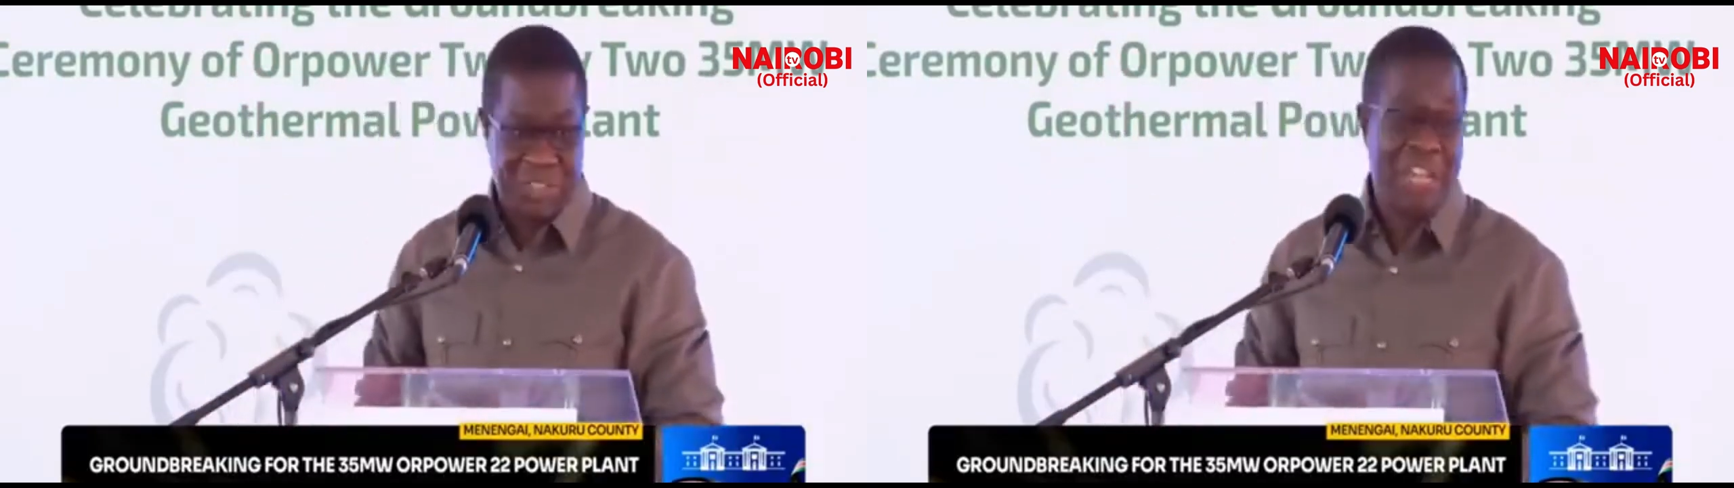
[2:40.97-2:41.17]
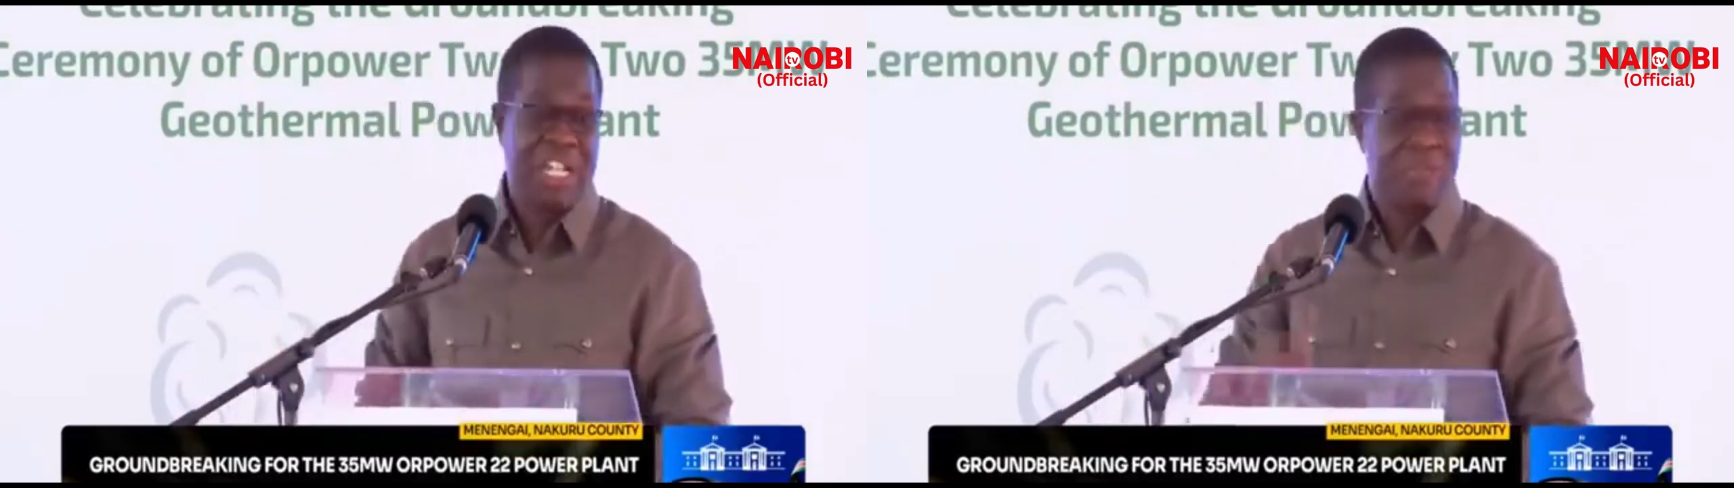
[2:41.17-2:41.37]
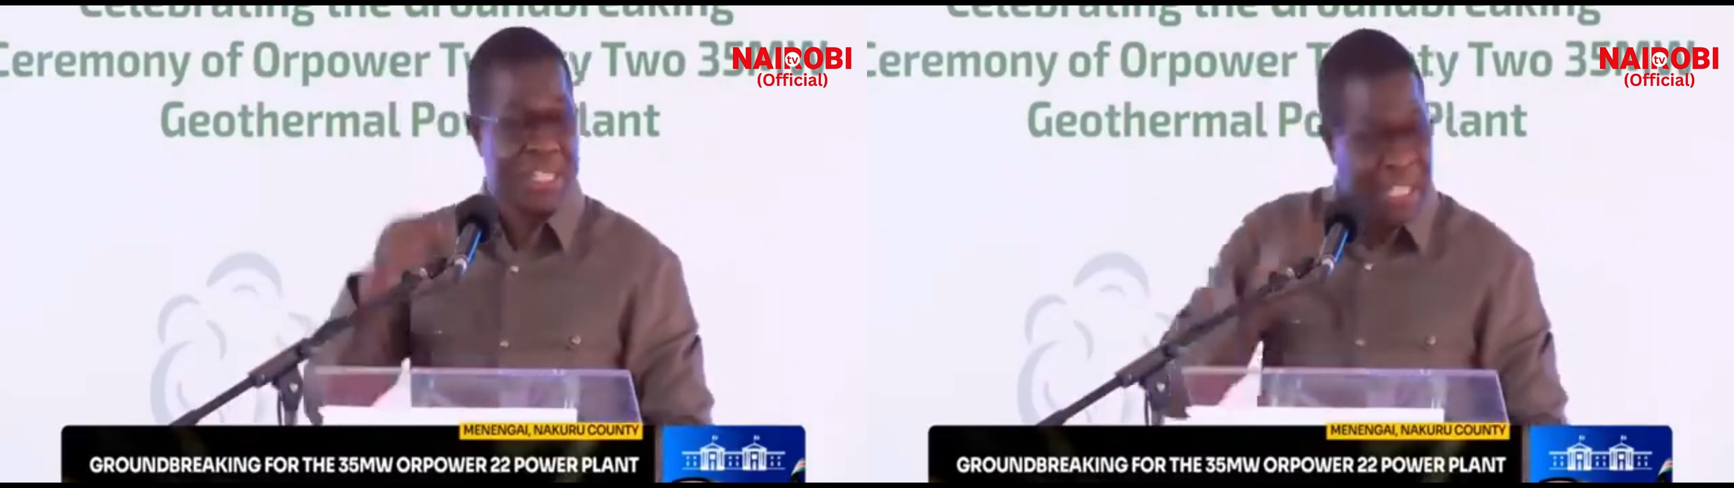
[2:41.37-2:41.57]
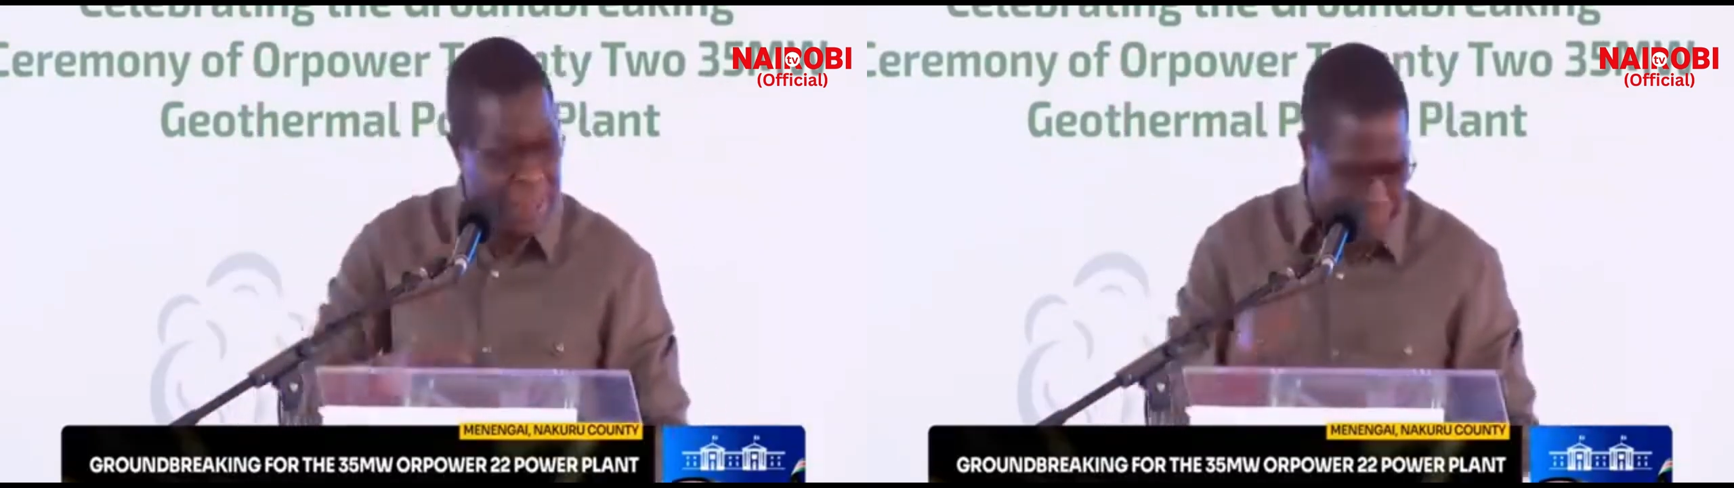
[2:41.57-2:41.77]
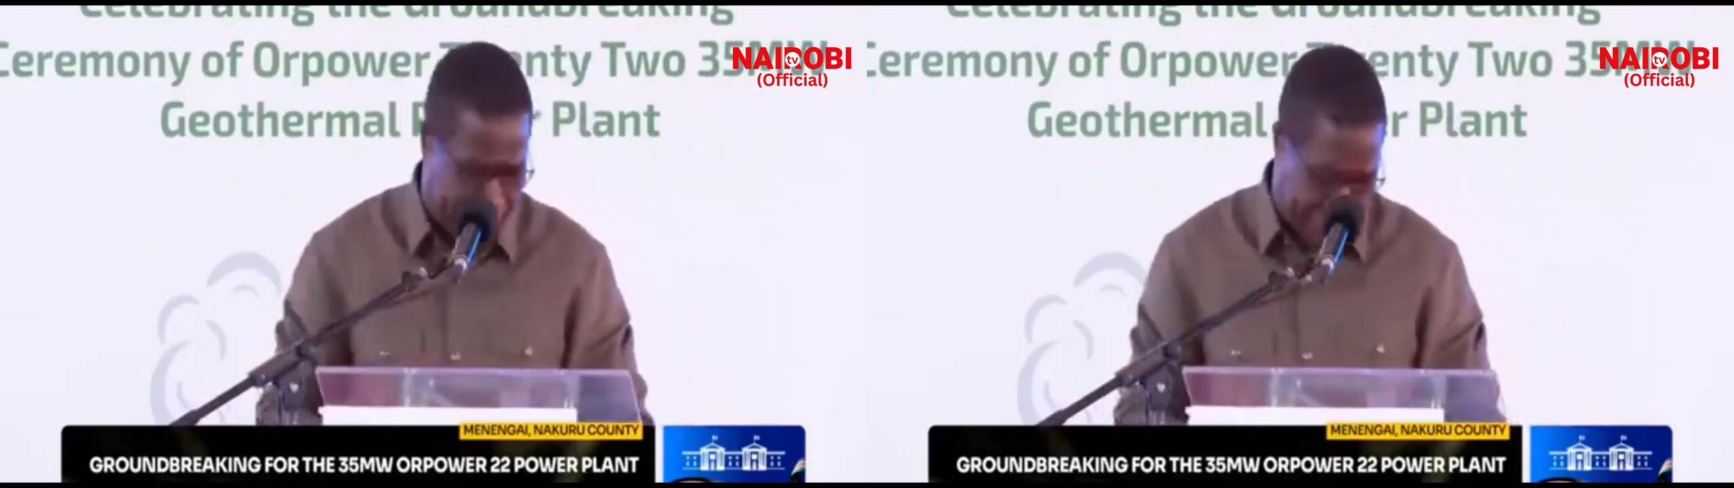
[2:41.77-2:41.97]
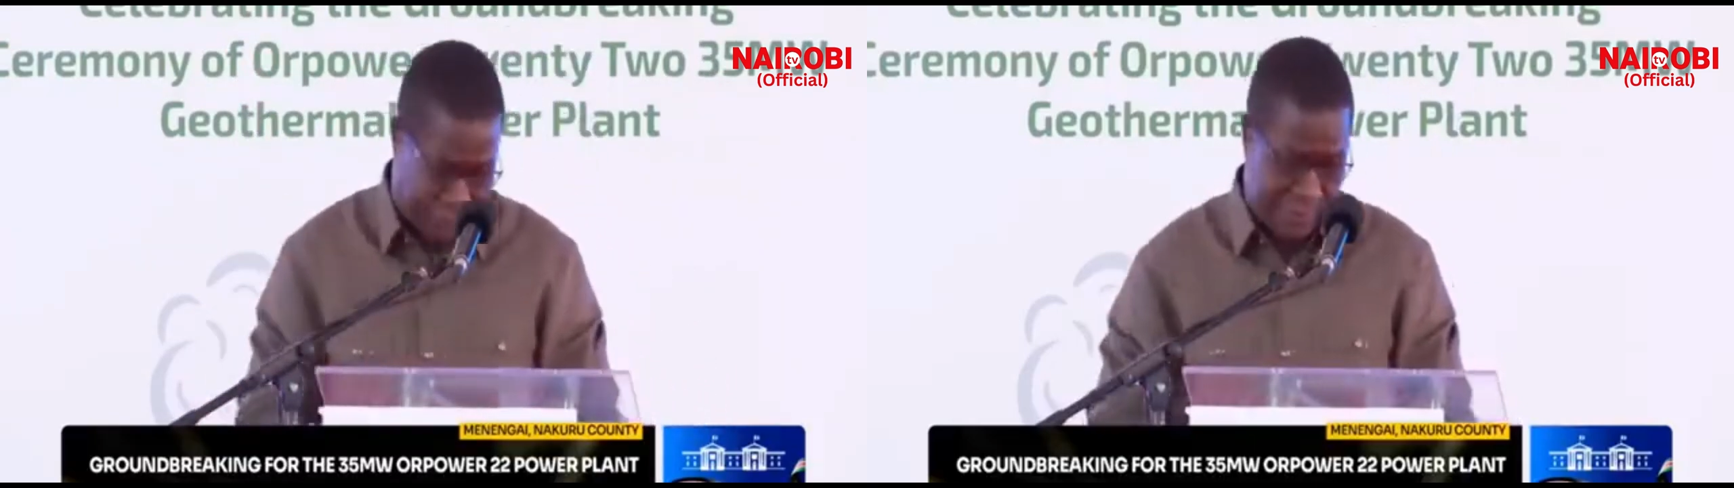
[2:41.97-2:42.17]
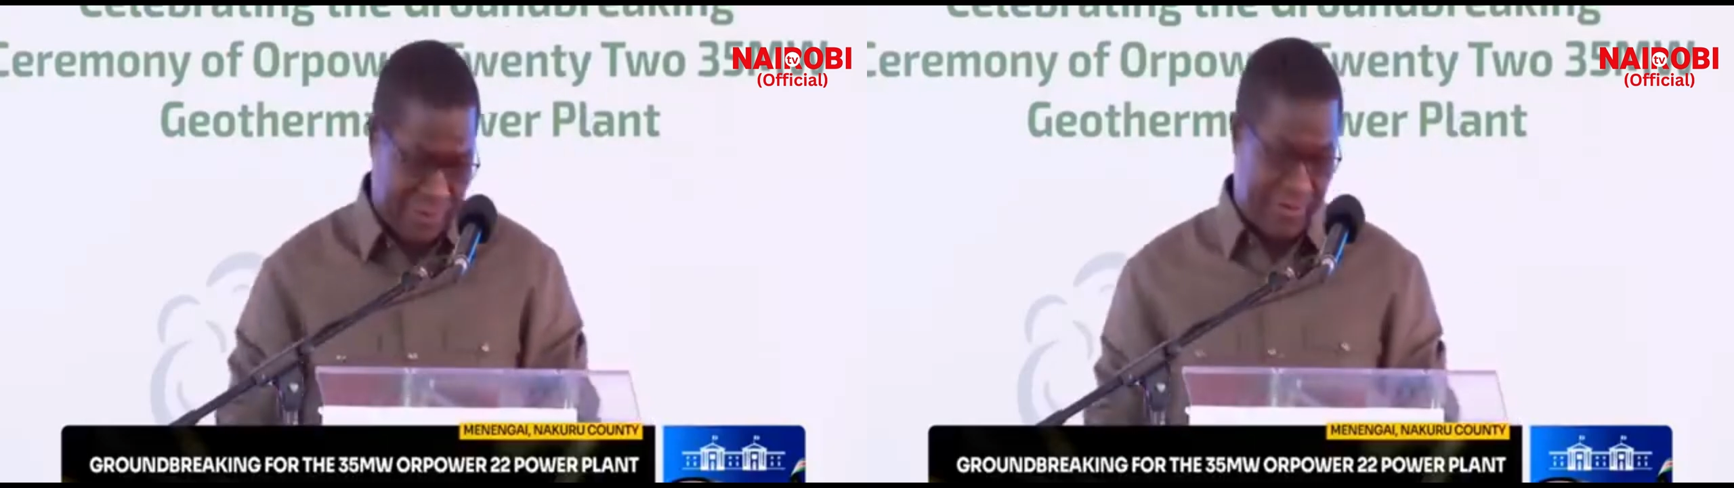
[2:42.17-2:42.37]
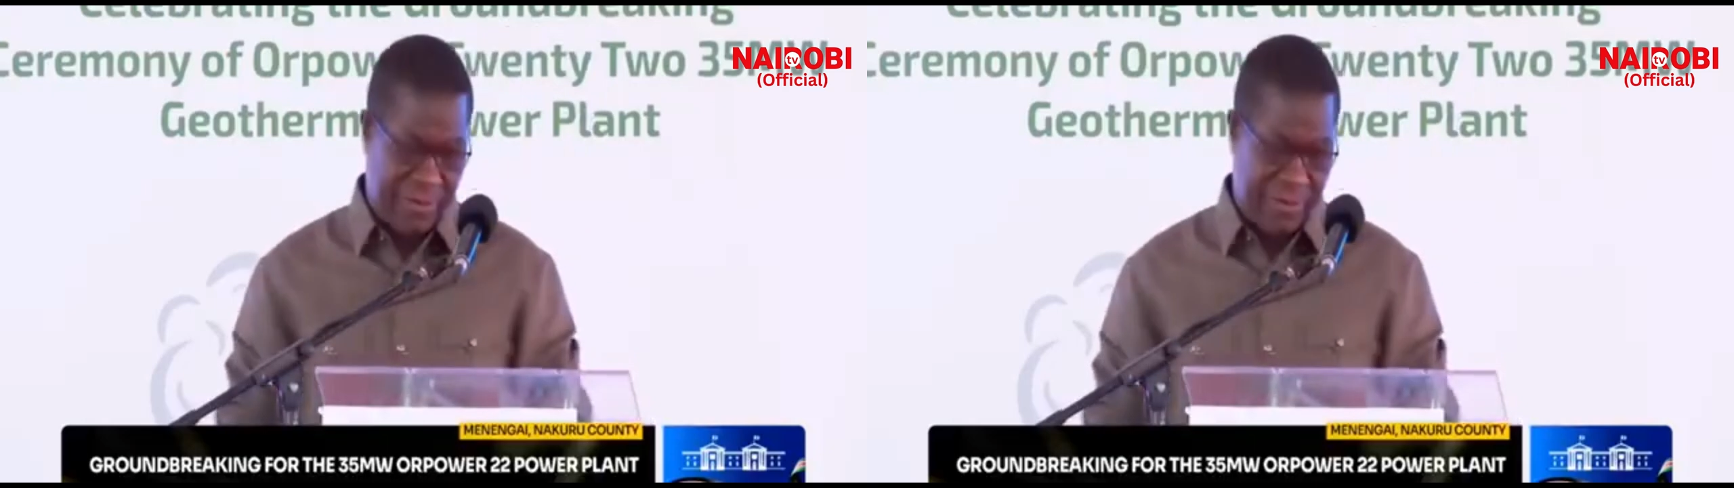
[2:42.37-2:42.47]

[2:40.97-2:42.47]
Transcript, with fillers: is going to achieve